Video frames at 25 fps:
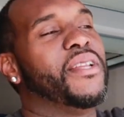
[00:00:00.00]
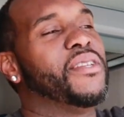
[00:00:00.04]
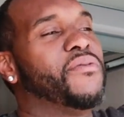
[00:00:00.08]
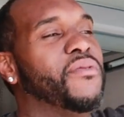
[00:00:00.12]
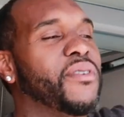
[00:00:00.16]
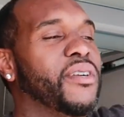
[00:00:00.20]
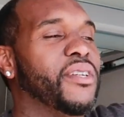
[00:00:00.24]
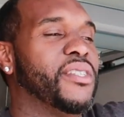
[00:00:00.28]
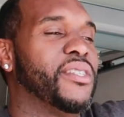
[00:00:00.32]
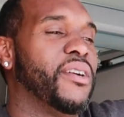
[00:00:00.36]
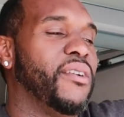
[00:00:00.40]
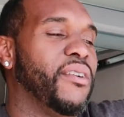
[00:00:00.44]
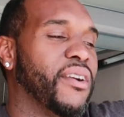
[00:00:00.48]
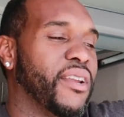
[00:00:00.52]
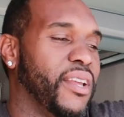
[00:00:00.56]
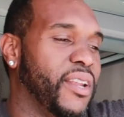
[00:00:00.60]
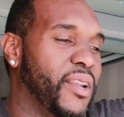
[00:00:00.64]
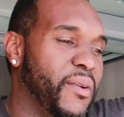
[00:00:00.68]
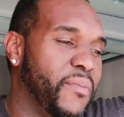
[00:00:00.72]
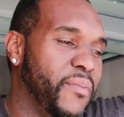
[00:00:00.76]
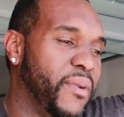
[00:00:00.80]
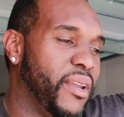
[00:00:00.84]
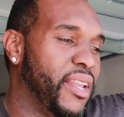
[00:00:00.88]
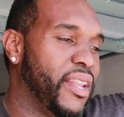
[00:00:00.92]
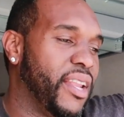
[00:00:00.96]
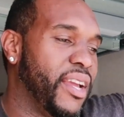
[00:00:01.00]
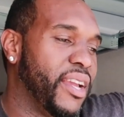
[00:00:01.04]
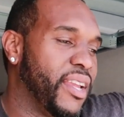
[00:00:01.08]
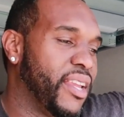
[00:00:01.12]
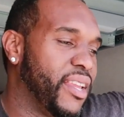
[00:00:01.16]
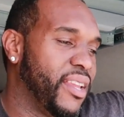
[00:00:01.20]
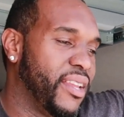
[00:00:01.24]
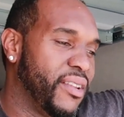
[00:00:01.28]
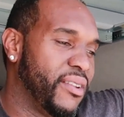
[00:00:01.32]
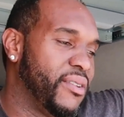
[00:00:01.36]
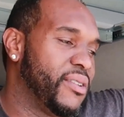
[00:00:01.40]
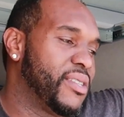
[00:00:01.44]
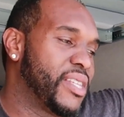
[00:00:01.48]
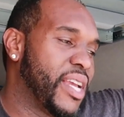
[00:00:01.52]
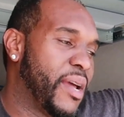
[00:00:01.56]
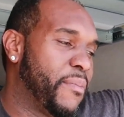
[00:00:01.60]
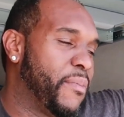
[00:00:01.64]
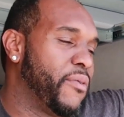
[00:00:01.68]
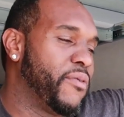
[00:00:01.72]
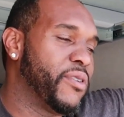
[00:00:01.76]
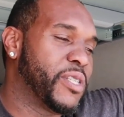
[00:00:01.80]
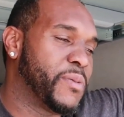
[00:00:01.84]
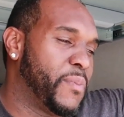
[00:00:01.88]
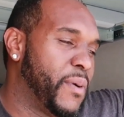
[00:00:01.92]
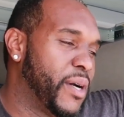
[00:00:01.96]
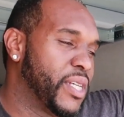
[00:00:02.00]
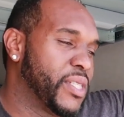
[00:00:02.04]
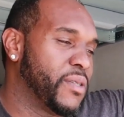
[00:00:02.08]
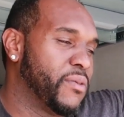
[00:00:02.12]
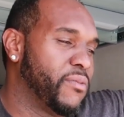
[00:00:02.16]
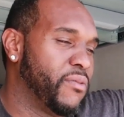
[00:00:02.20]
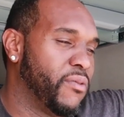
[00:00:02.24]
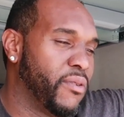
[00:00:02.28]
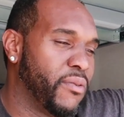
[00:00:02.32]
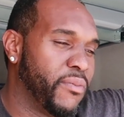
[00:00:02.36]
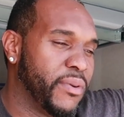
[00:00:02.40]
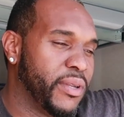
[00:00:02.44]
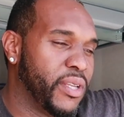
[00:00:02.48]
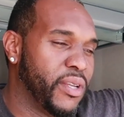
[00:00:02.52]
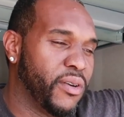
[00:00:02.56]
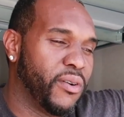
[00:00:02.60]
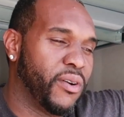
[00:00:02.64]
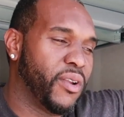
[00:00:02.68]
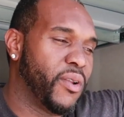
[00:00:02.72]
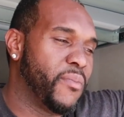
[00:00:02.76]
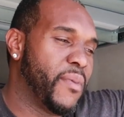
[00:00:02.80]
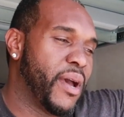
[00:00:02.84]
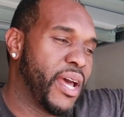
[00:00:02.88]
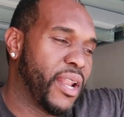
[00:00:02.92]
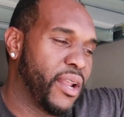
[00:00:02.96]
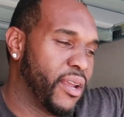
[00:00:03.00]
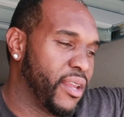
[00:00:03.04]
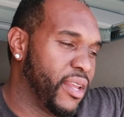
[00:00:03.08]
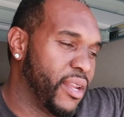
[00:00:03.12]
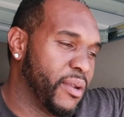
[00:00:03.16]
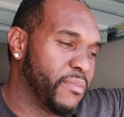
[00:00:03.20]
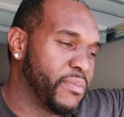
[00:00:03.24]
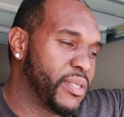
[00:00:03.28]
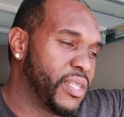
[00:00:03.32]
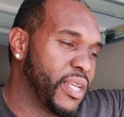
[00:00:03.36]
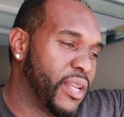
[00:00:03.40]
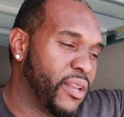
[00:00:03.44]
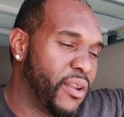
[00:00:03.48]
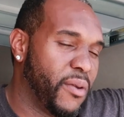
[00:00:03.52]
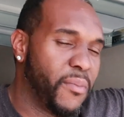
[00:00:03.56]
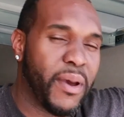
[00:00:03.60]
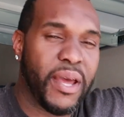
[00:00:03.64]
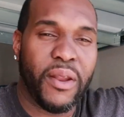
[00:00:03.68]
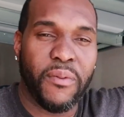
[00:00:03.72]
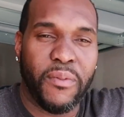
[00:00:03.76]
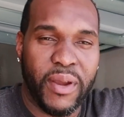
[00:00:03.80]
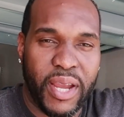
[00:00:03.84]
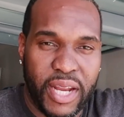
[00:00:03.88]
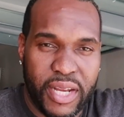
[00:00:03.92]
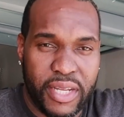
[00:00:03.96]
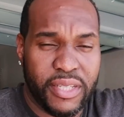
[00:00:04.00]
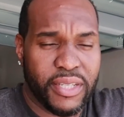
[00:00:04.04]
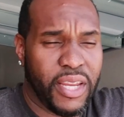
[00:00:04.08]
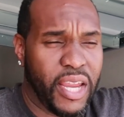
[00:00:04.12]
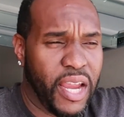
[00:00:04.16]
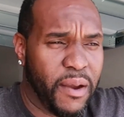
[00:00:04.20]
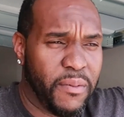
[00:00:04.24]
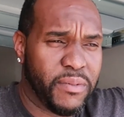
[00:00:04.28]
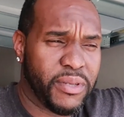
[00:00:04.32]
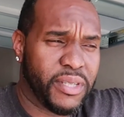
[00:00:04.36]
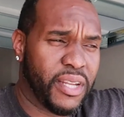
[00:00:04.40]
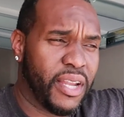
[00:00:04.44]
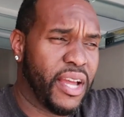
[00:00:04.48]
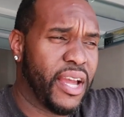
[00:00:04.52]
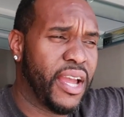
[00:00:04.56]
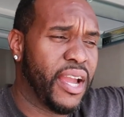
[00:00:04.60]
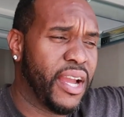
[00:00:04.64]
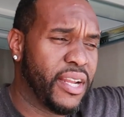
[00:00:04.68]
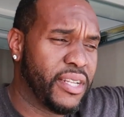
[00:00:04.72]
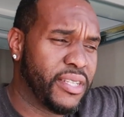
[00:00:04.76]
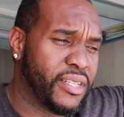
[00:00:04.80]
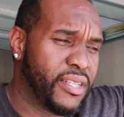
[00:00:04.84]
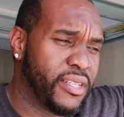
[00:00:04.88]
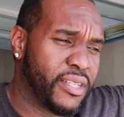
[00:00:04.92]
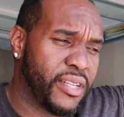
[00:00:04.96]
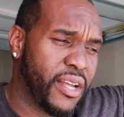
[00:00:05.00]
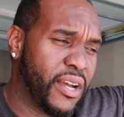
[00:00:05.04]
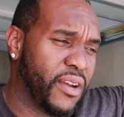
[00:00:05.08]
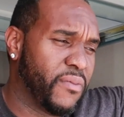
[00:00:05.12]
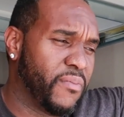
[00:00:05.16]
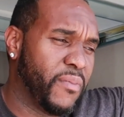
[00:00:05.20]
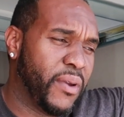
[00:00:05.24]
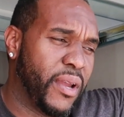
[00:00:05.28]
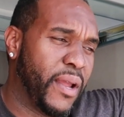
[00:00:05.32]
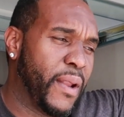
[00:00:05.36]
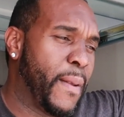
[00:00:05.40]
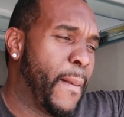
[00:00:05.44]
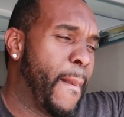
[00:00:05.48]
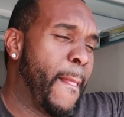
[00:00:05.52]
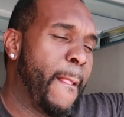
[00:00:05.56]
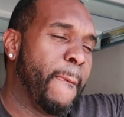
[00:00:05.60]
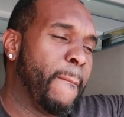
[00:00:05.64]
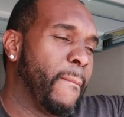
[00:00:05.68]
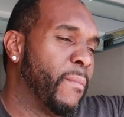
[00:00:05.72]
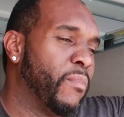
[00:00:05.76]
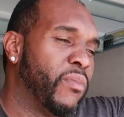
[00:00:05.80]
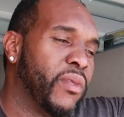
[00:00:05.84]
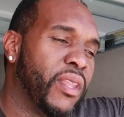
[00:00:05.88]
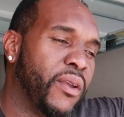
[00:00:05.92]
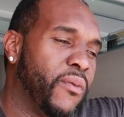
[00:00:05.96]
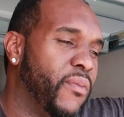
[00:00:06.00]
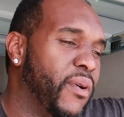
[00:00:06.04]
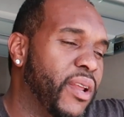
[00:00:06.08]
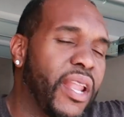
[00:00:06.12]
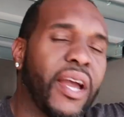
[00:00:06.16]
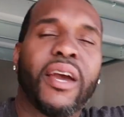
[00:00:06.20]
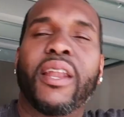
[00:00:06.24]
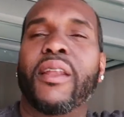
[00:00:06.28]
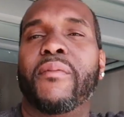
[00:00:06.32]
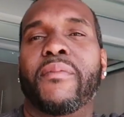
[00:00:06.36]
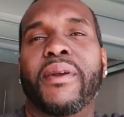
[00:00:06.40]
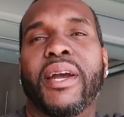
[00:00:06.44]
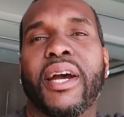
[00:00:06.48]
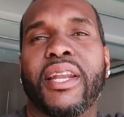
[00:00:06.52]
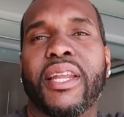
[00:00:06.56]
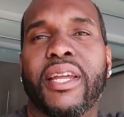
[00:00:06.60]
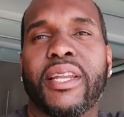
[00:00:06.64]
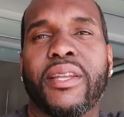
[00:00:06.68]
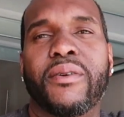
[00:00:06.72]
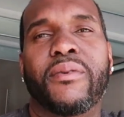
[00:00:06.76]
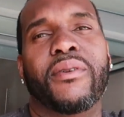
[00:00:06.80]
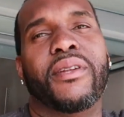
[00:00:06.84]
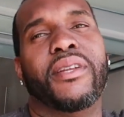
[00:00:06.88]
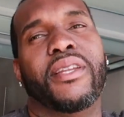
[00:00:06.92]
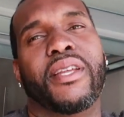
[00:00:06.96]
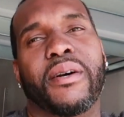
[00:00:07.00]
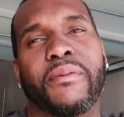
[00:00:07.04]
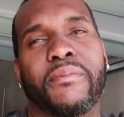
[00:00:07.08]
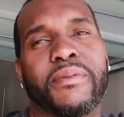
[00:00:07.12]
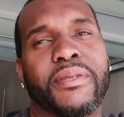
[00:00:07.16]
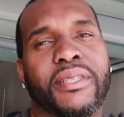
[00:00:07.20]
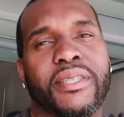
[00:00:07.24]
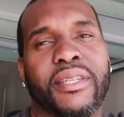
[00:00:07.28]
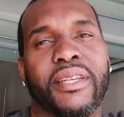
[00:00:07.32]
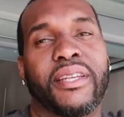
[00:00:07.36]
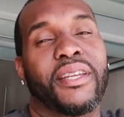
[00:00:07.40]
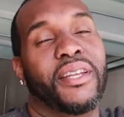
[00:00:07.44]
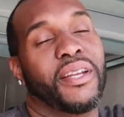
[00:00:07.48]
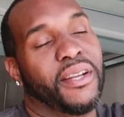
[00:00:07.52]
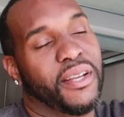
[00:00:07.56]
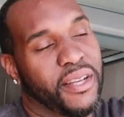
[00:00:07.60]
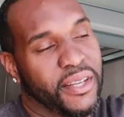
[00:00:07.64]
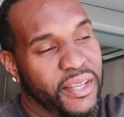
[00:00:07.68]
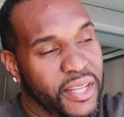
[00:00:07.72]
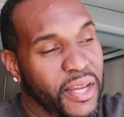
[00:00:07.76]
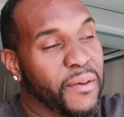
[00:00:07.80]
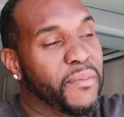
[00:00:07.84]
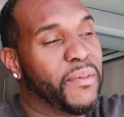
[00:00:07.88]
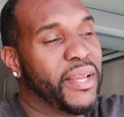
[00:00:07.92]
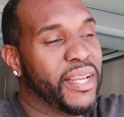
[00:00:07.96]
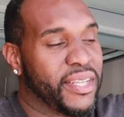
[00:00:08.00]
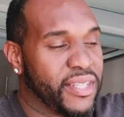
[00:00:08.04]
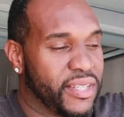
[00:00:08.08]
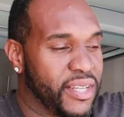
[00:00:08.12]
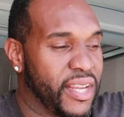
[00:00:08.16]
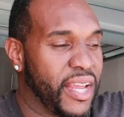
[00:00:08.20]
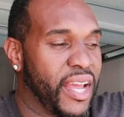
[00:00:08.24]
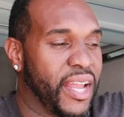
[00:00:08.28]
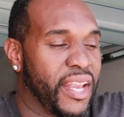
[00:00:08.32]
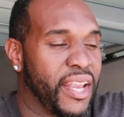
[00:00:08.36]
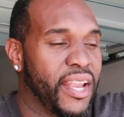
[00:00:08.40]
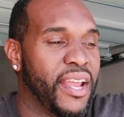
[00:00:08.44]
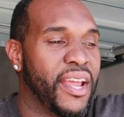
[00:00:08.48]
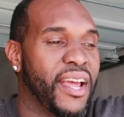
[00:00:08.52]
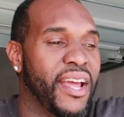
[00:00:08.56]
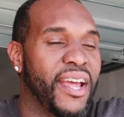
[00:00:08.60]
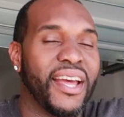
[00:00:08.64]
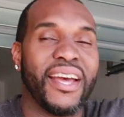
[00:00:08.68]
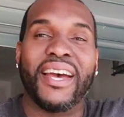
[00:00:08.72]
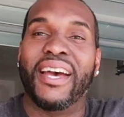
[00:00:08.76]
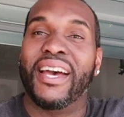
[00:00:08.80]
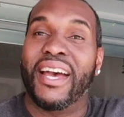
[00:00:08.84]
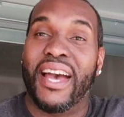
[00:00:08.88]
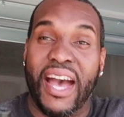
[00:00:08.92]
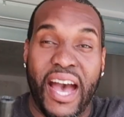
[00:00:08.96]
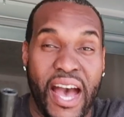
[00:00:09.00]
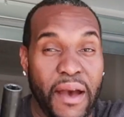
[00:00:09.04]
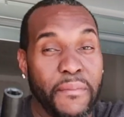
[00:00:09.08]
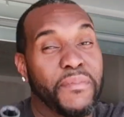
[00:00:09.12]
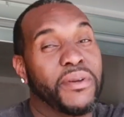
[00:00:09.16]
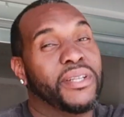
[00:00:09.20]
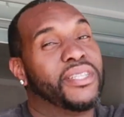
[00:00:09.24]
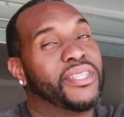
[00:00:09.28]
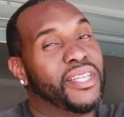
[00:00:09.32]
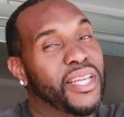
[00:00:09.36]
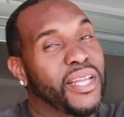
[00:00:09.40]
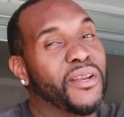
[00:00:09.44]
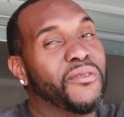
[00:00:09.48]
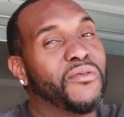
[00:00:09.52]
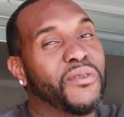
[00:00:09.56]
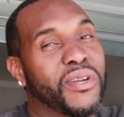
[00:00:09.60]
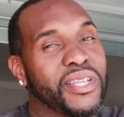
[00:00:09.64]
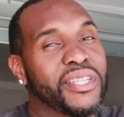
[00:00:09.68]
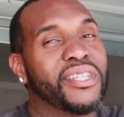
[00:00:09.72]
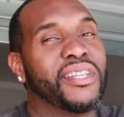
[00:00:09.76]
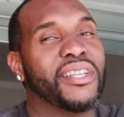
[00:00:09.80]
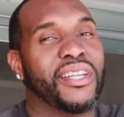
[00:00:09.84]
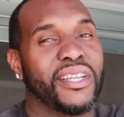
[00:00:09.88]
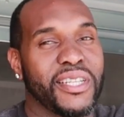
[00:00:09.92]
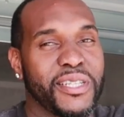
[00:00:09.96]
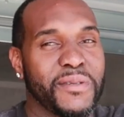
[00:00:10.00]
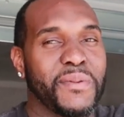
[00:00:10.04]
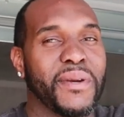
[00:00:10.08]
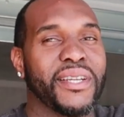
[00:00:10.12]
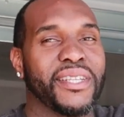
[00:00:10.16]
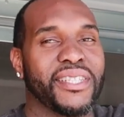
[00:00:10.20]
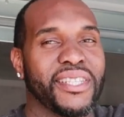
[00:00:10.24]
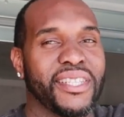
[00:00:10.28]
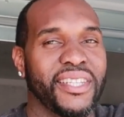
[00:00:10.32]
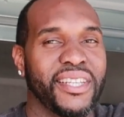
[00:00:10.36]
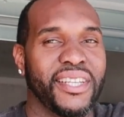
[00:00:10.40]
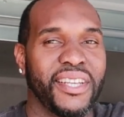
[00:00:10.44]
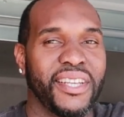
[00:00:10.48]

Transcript: It's real talk. You know what I mean? Like, just gotta be responsible for what we're doing, no matter, you know what I'm saying? No matter we got these cameras in our hands and stuff, man. We're not gonna be out there doing the dumb shit, you know, the dumb ish that I've been seeing recently, especially.